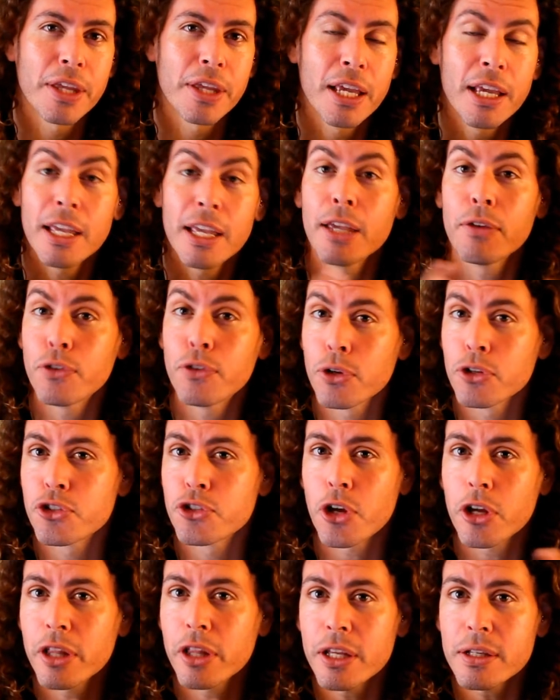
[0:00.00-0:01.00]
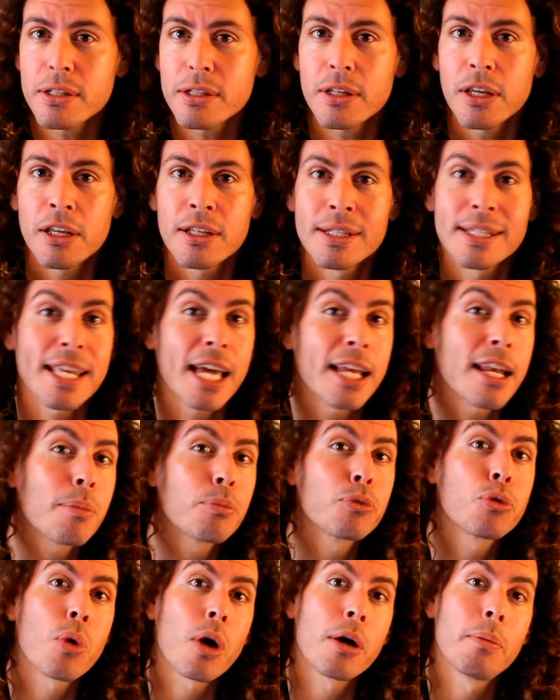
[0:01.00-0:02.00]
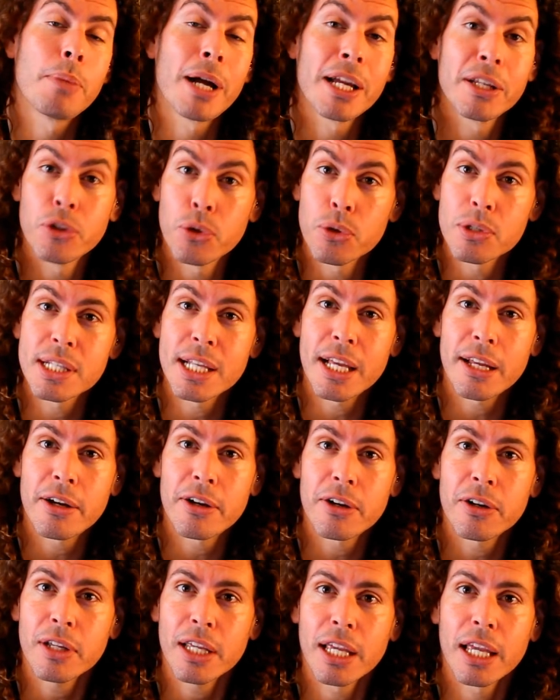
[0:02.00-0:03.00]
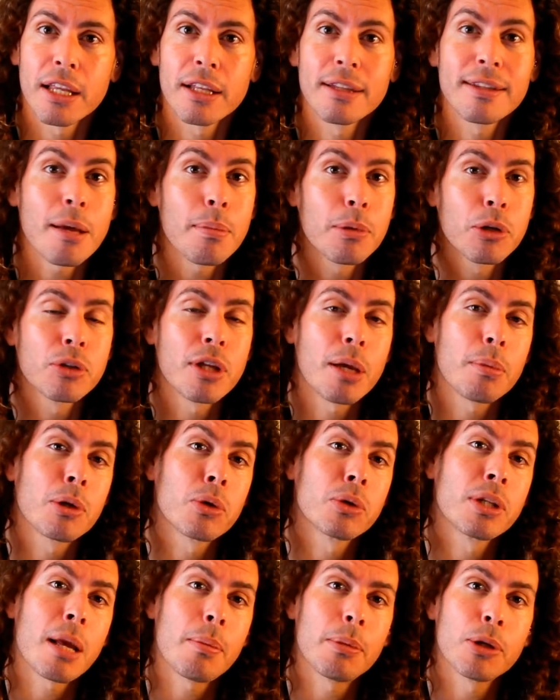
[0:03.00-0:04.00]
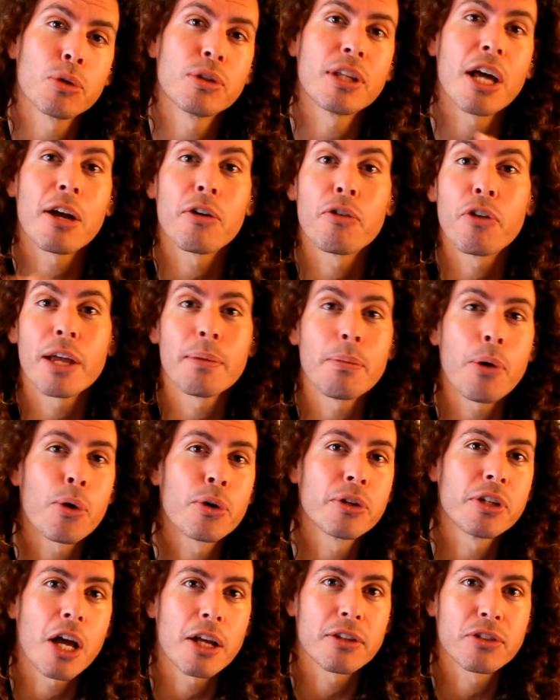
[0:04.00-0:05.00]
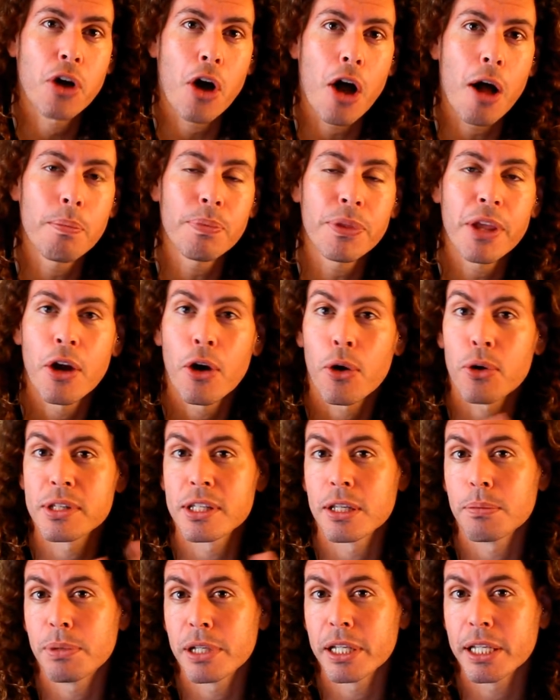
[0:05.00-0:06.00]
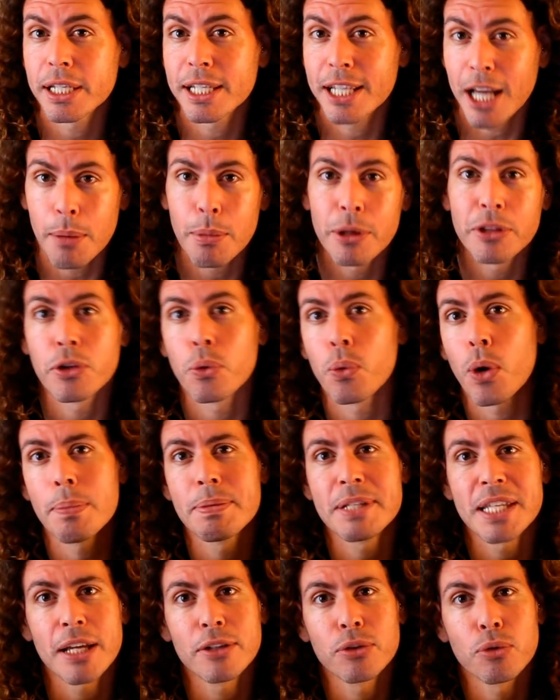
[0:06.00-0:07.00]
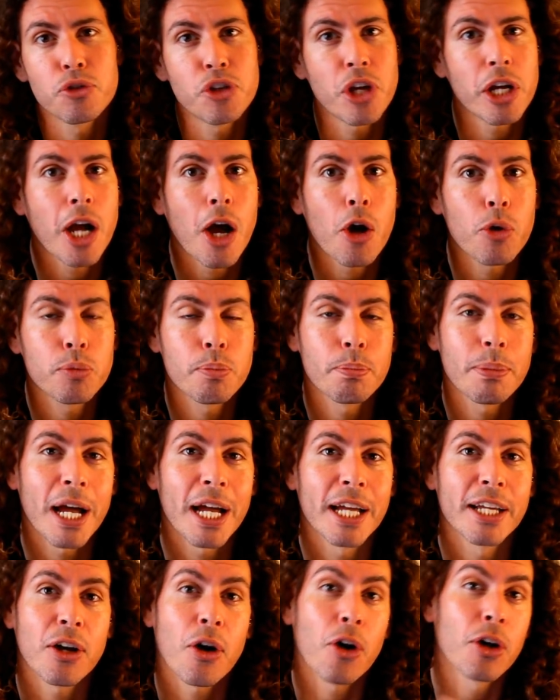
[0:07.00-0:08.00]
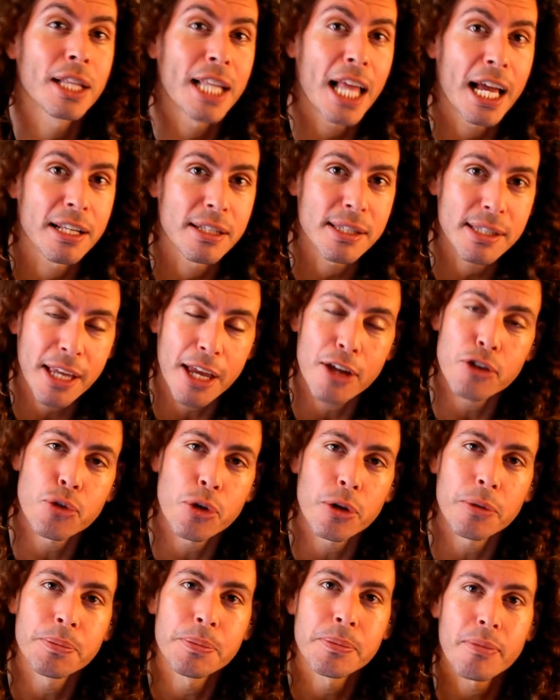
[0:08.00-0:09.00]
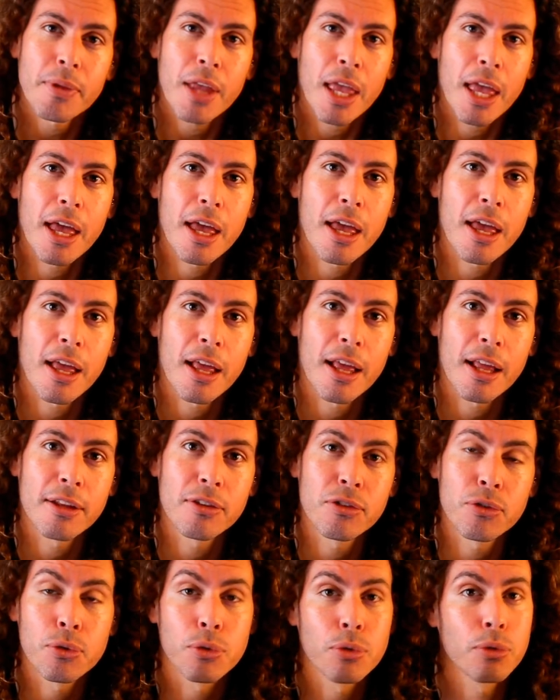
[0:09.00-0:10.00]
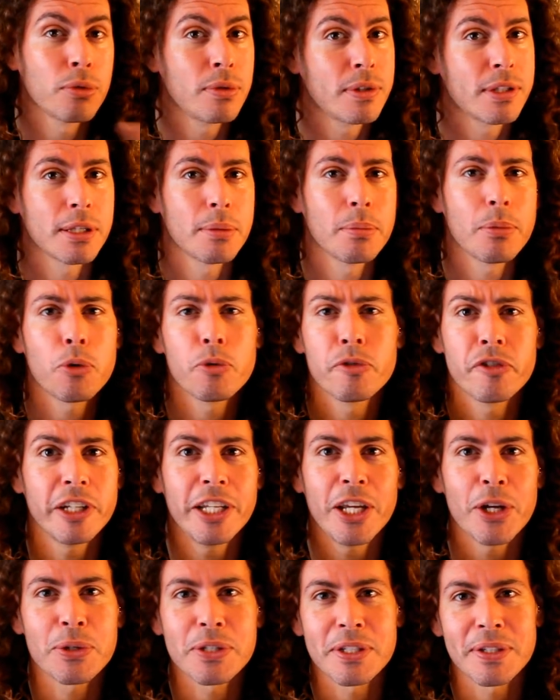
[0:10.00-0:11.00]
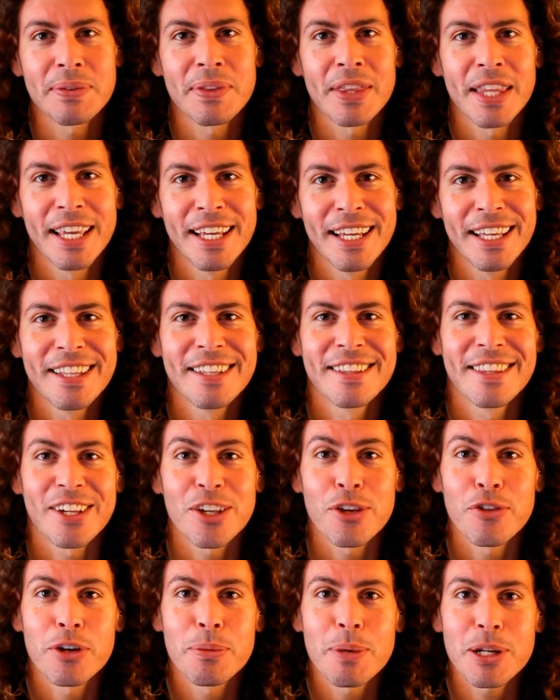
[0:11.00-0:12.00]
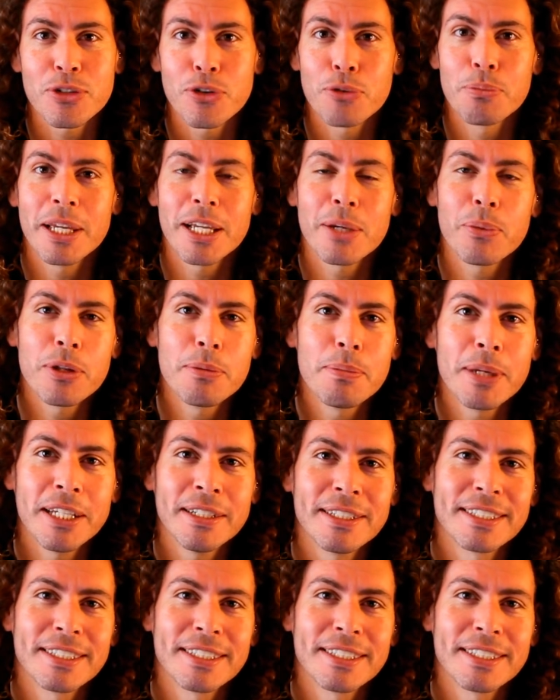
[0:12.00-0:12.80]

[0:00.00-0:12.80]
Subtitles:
If you enjoy this, sign up to my newsletter in www.raymaor.com, or simply come on the website to check out my online schedule and to see more videos. Thank you very much for being with me.